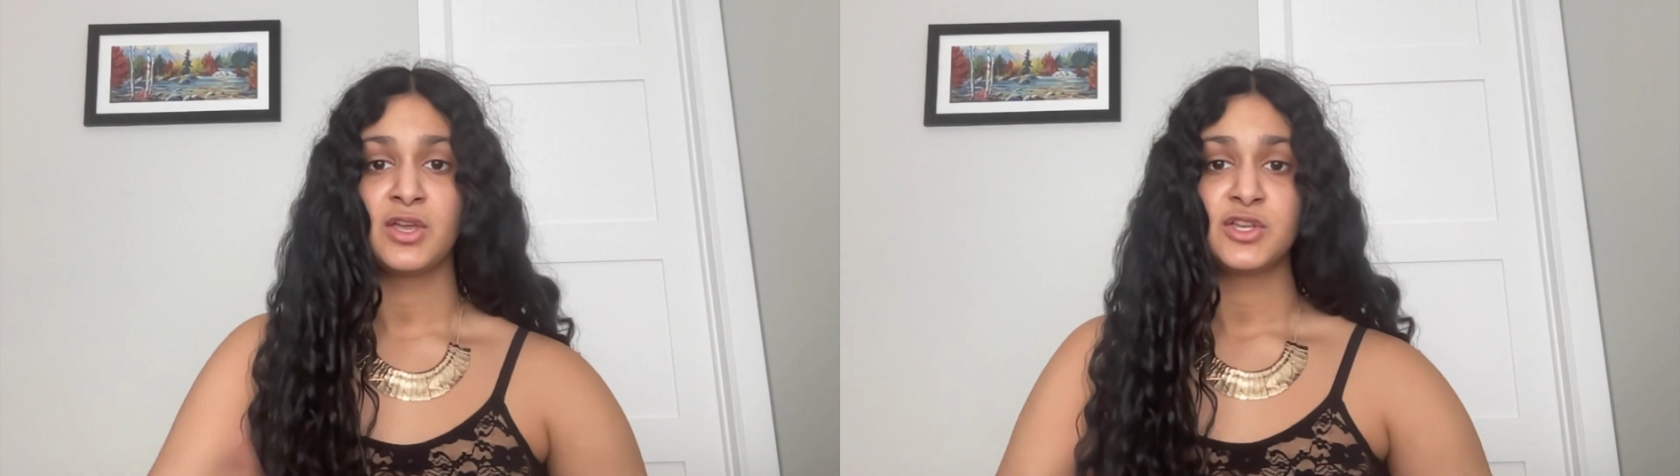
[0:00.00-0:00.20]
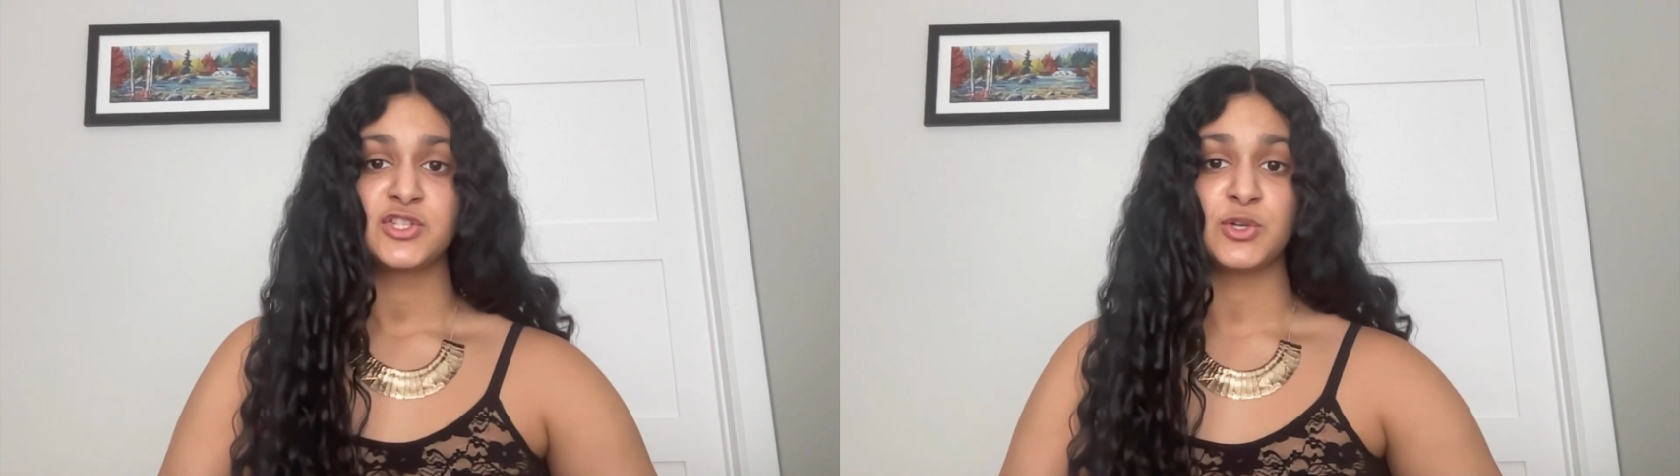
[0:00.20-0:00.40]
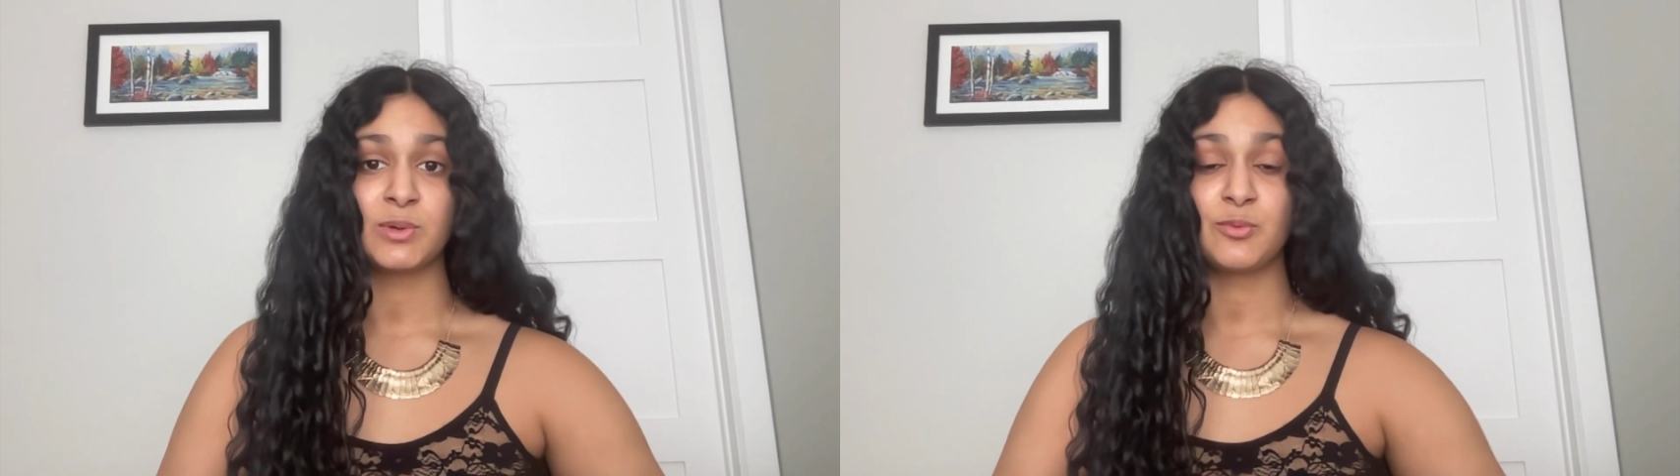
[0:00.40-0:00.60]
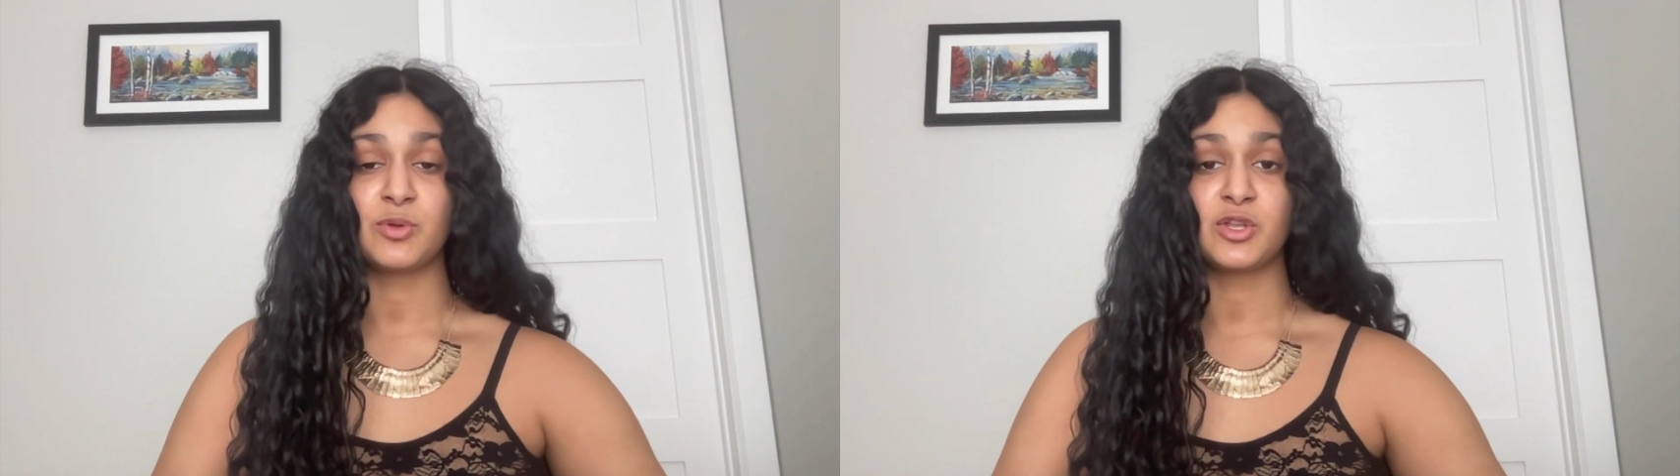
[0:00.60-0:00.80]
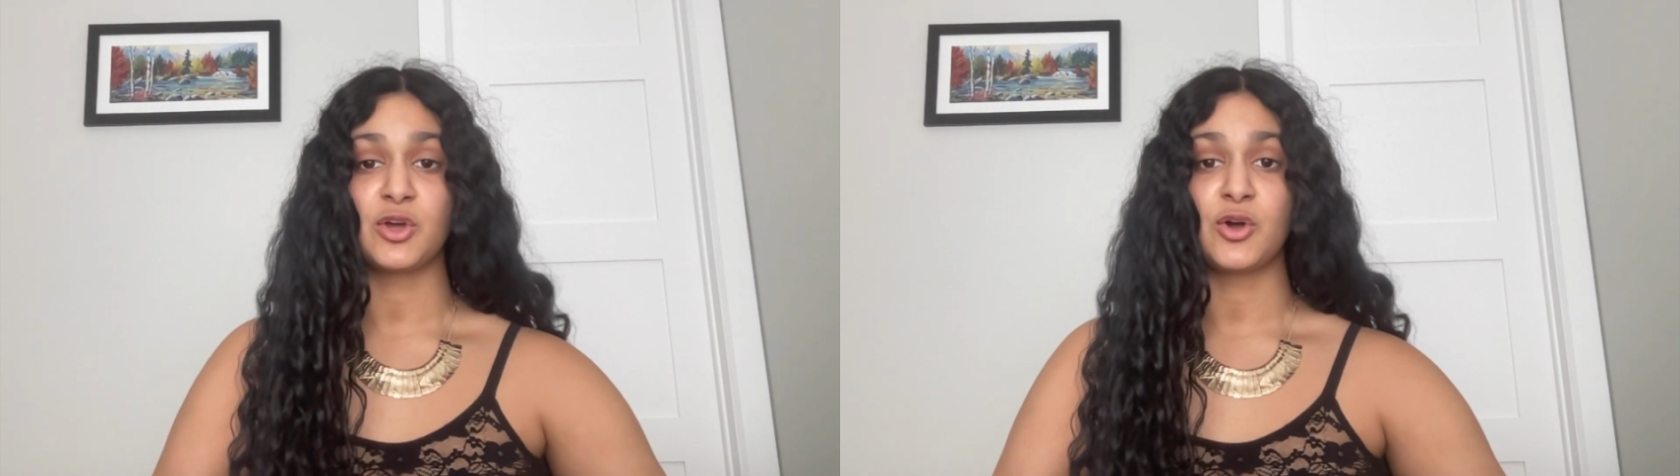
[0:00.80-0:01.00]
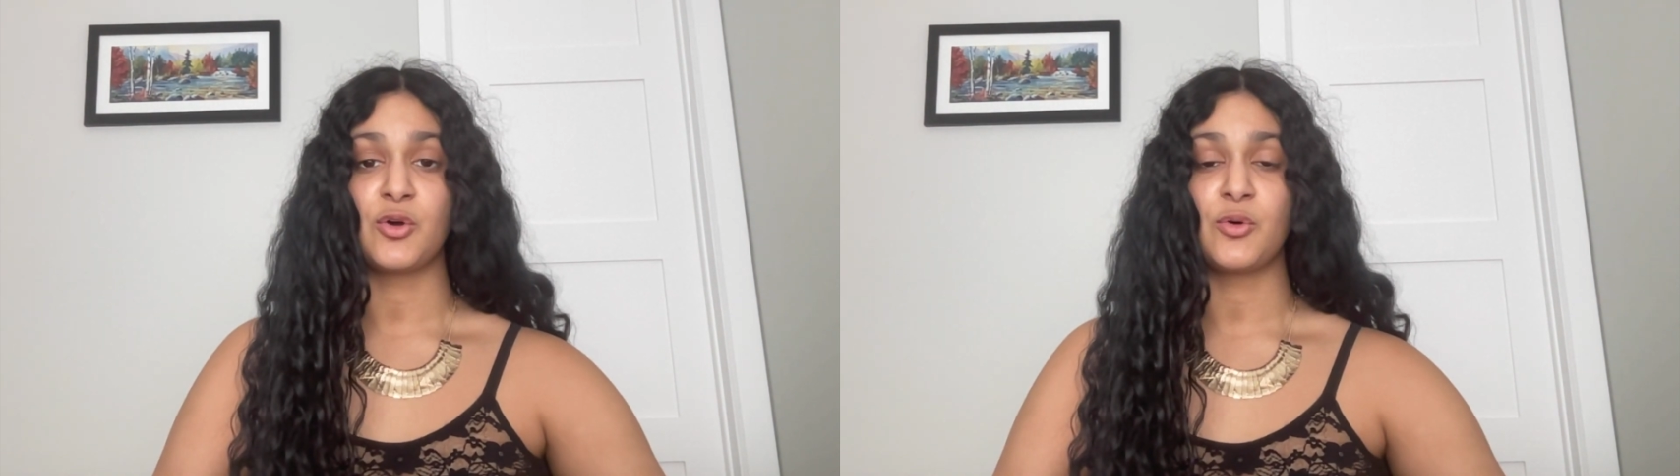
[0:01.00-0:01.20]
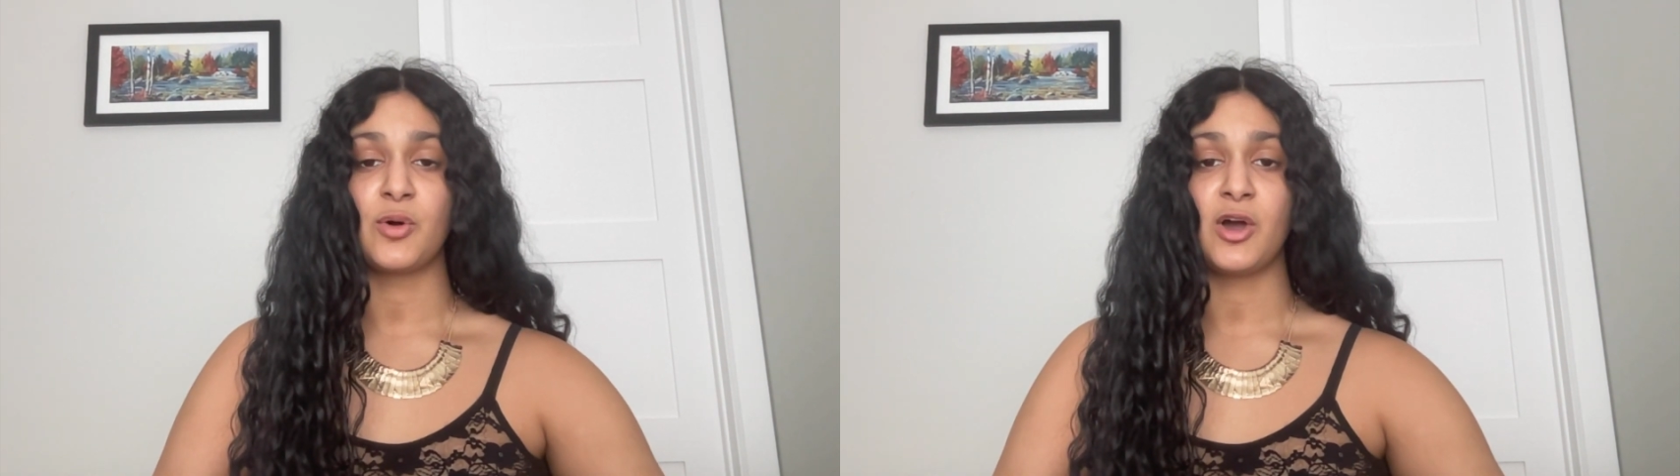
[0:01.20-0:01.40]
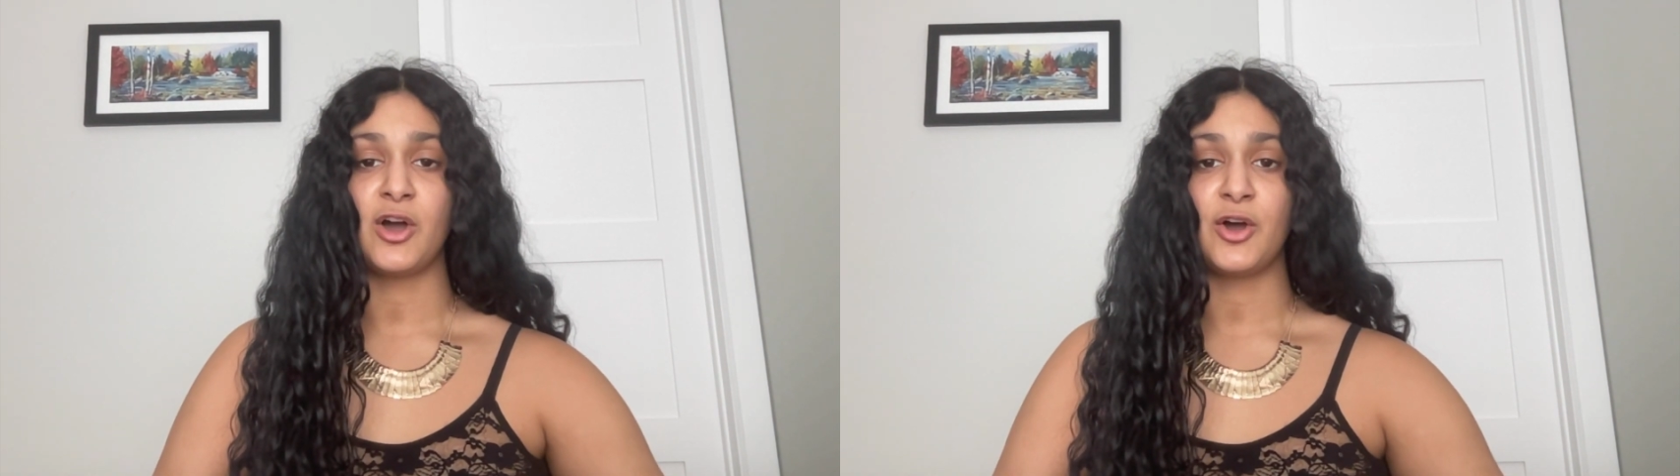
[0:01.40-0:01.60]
So it would go